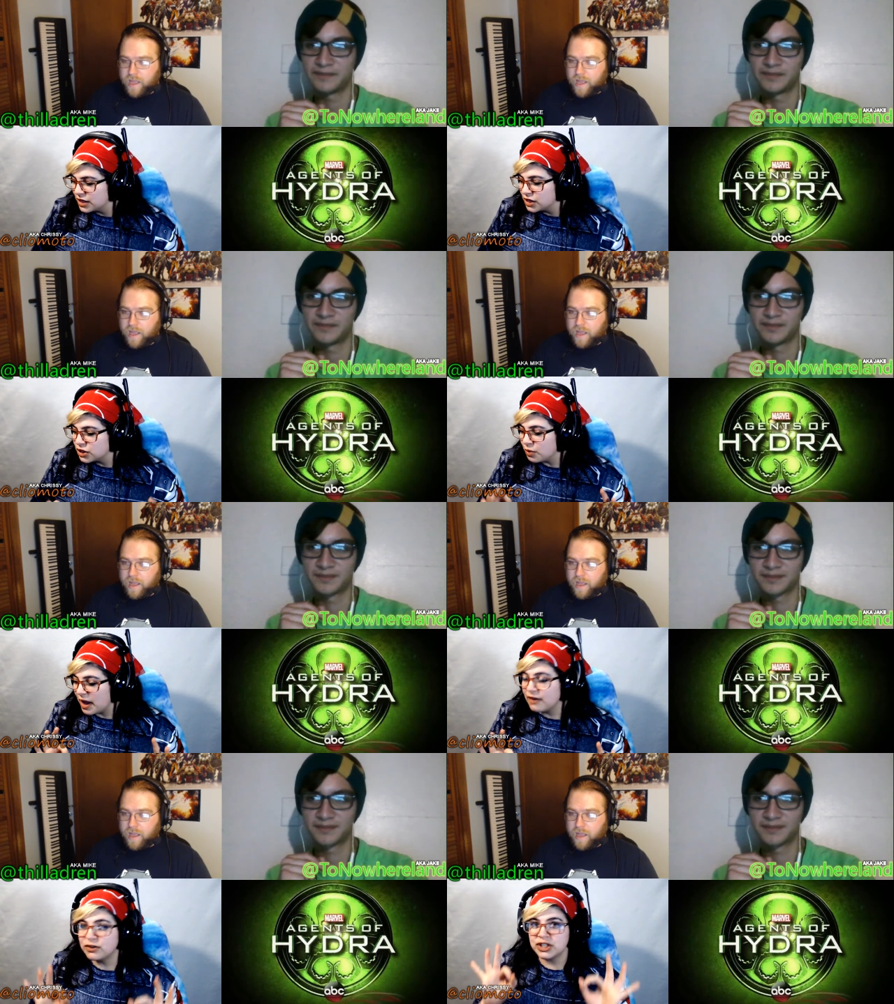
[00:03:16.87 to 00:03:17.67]
Speaker 1: So
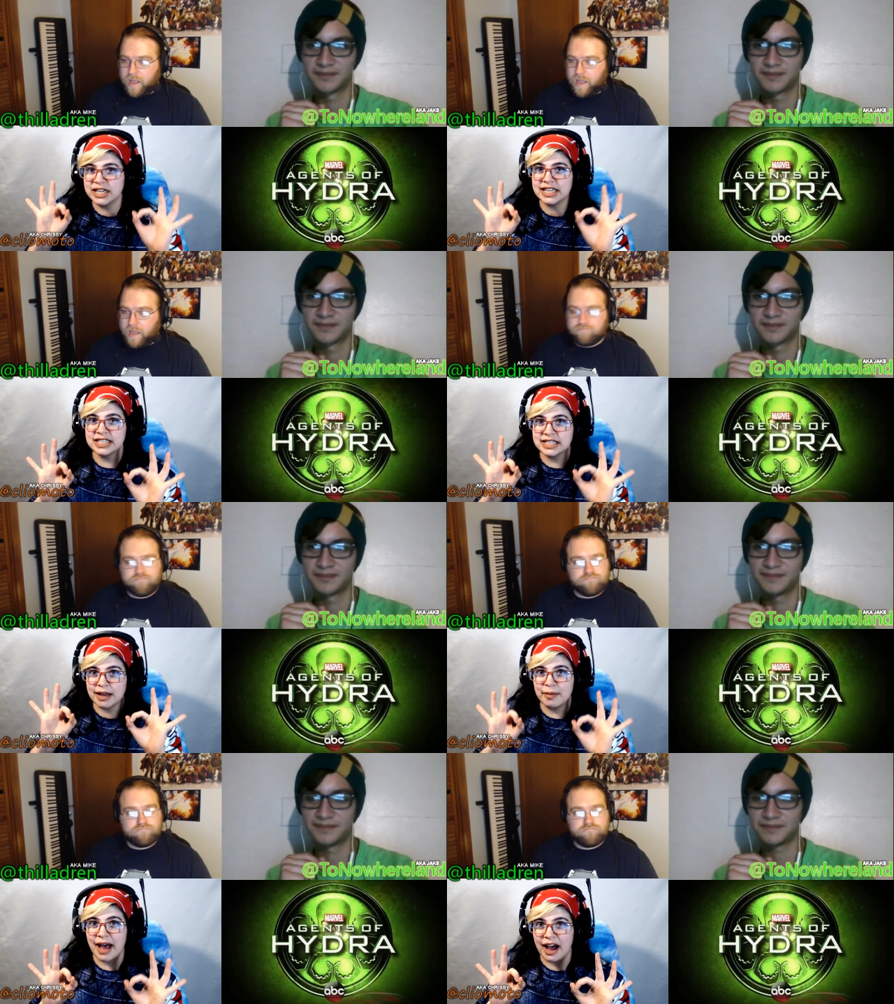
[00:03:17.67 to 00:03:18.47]
if she can
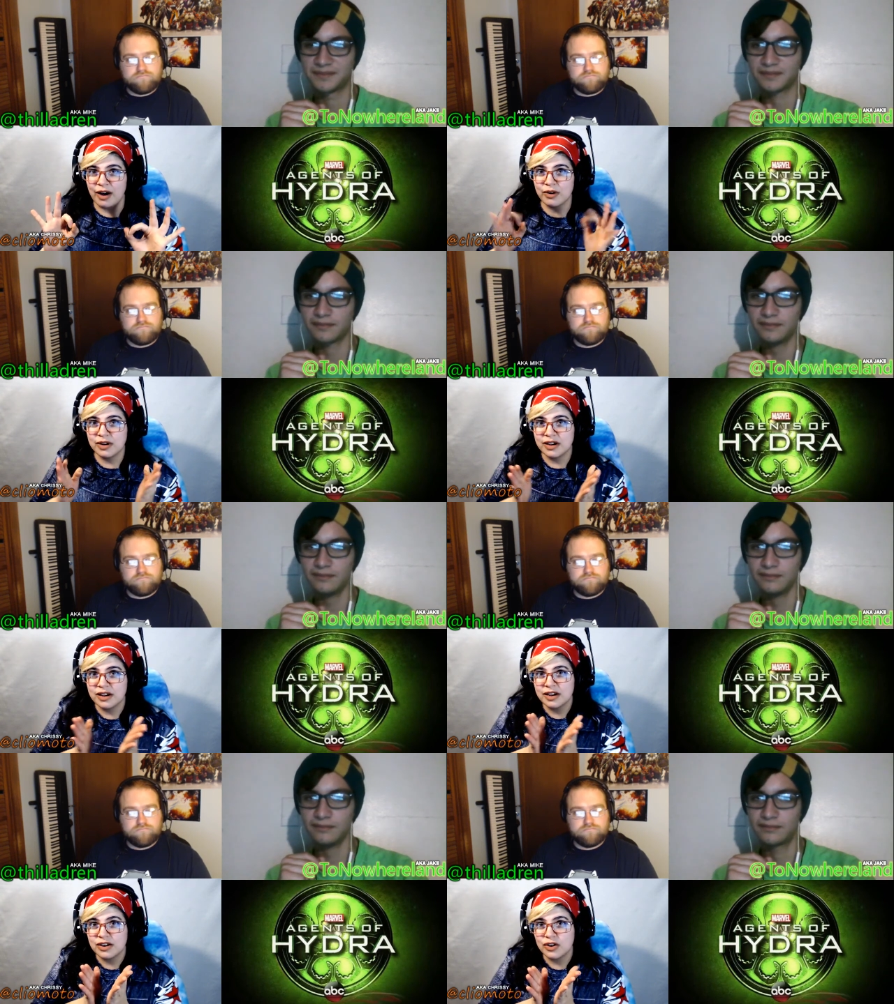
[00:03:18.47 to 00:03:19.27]
somehow
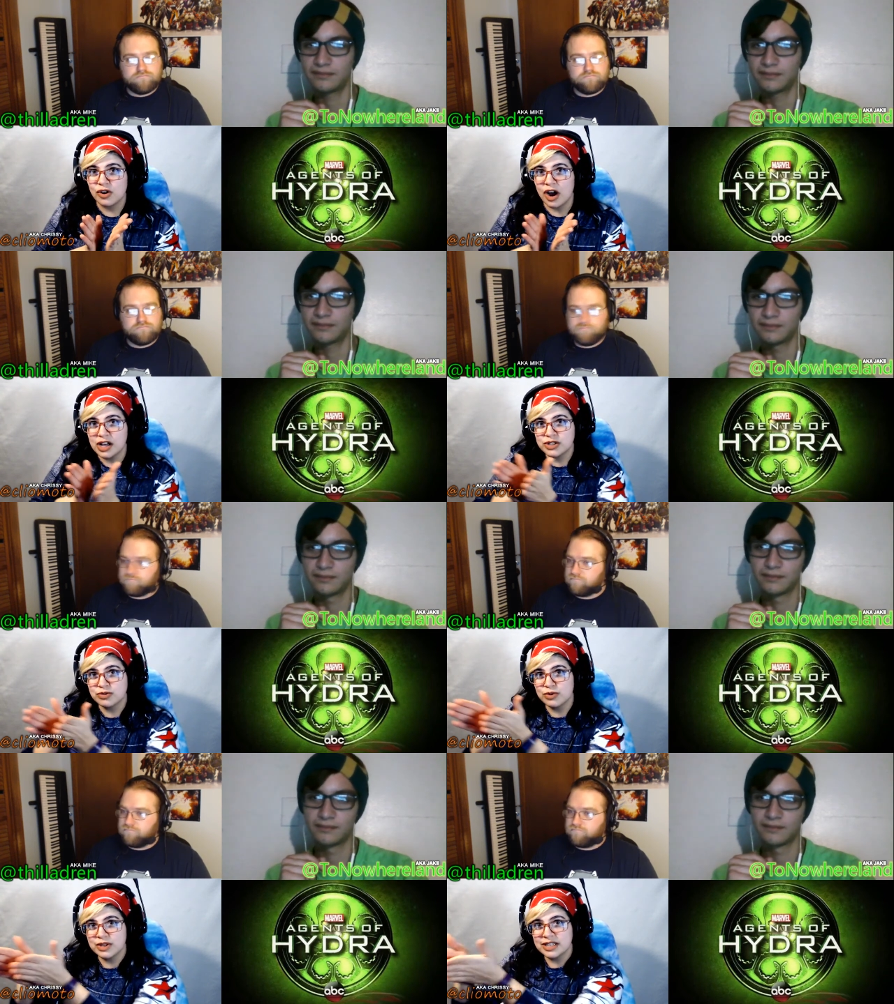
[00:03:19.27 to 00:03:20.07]
cross
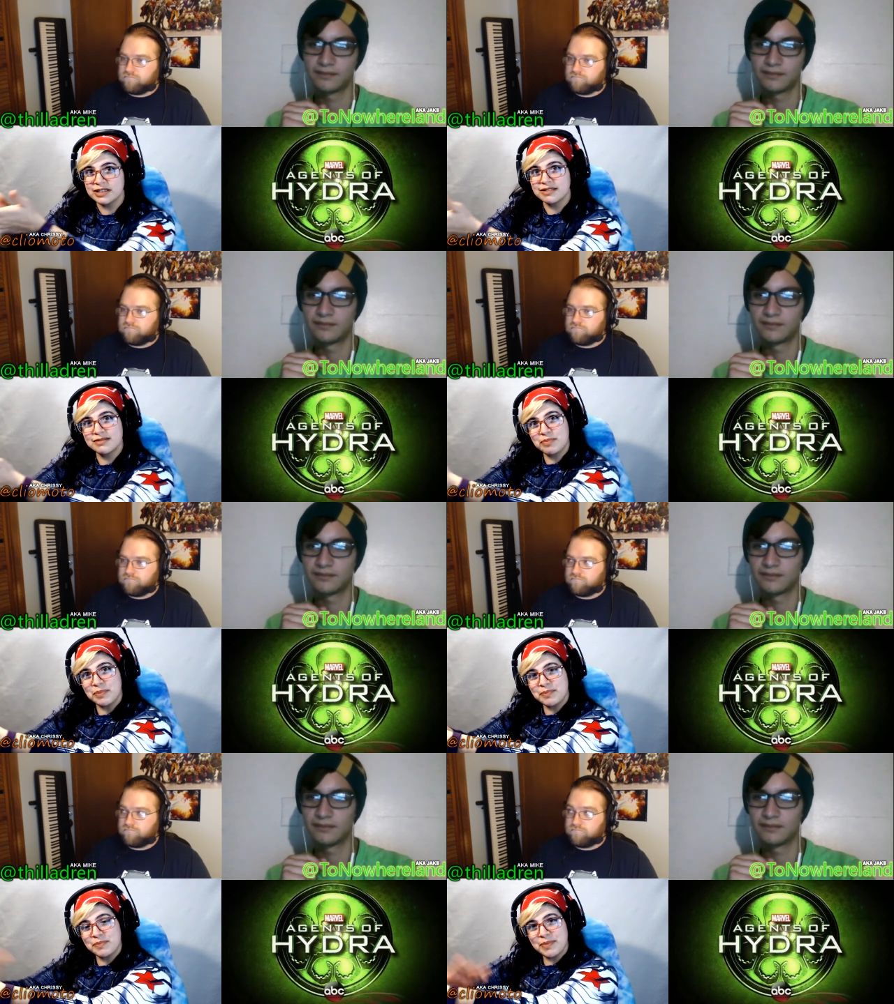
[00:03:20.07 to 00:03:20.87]
through this
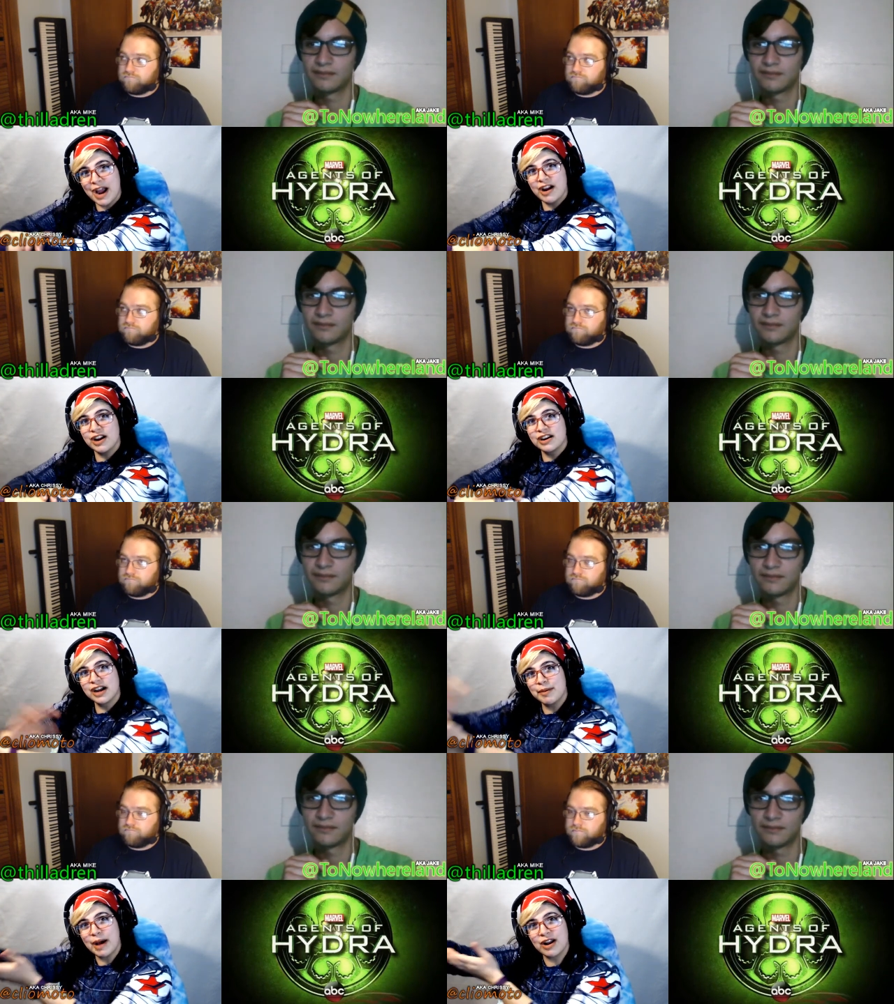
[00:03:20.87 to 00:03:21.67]
barrier and
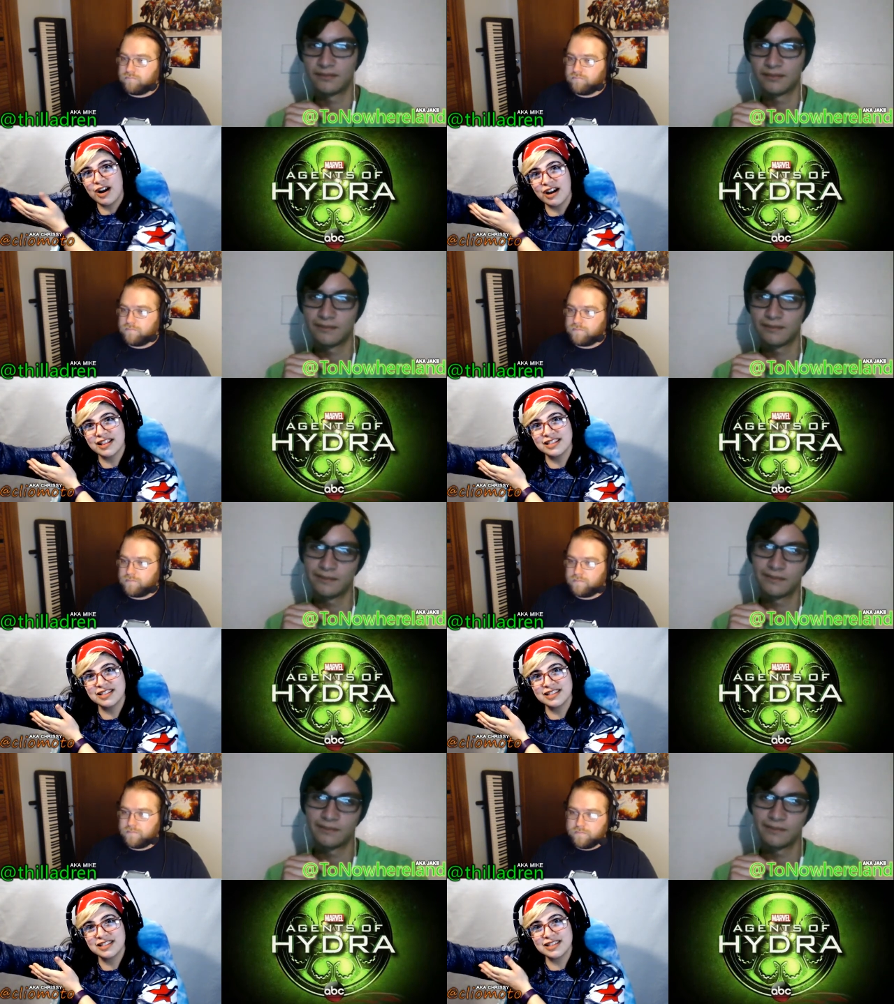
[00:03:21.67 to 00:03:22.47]
come out on
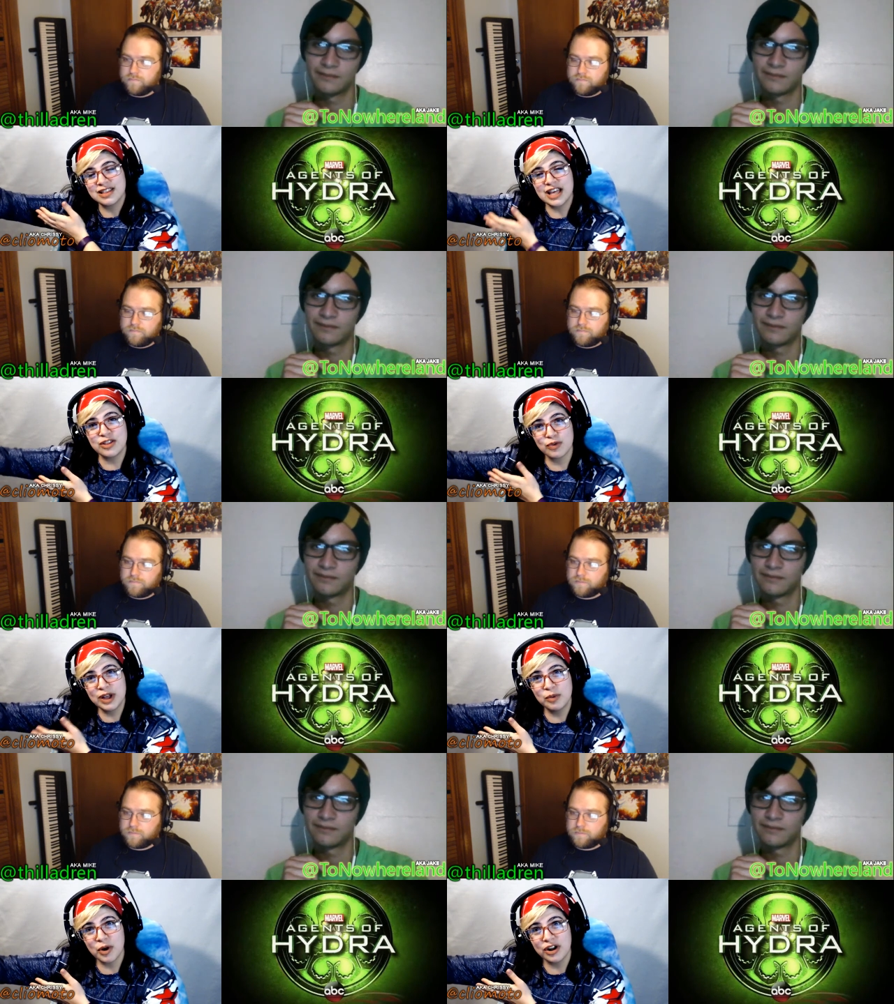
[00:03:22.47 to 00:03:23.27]
in the
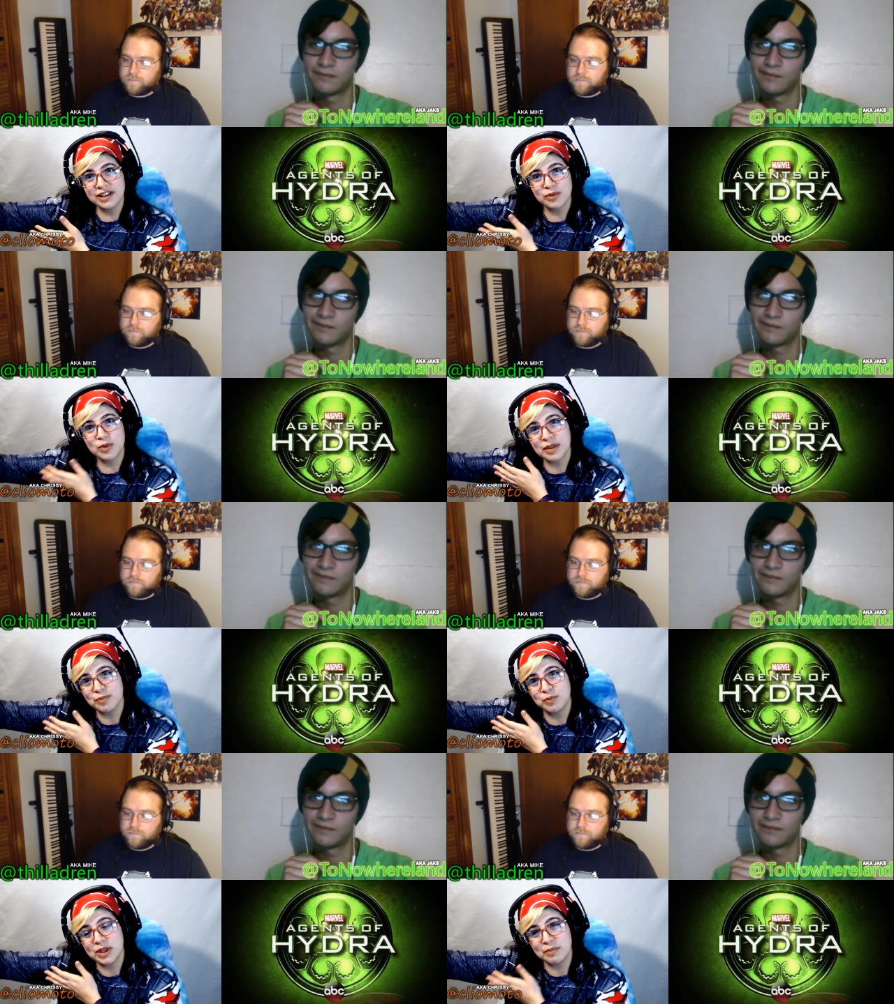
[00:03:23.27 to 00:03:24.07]
real world with a
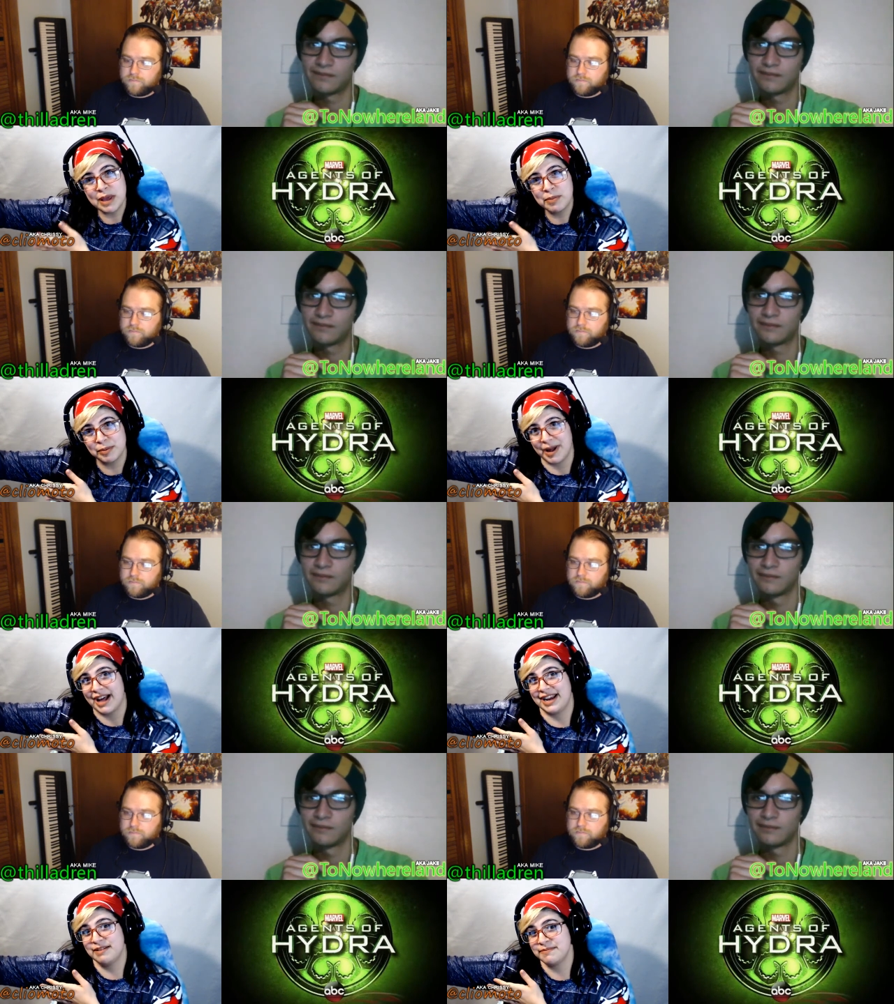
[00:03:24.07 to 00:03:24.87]
with a people body.